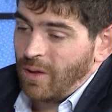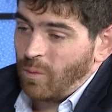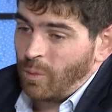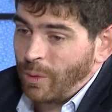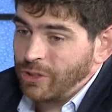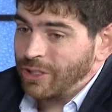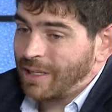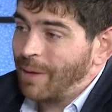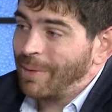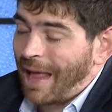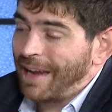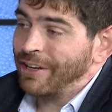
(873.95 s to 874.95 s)
We want you to come
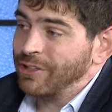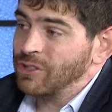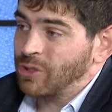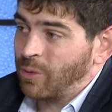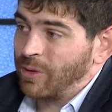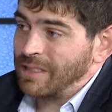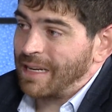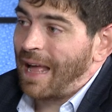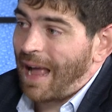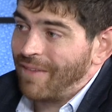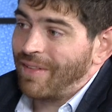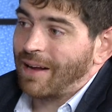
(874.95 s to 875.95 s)
and hear stories and
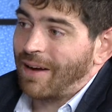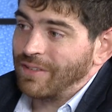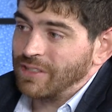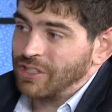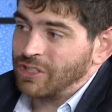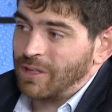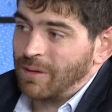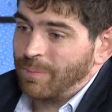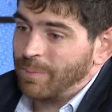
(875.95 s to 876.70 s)
have that conversation,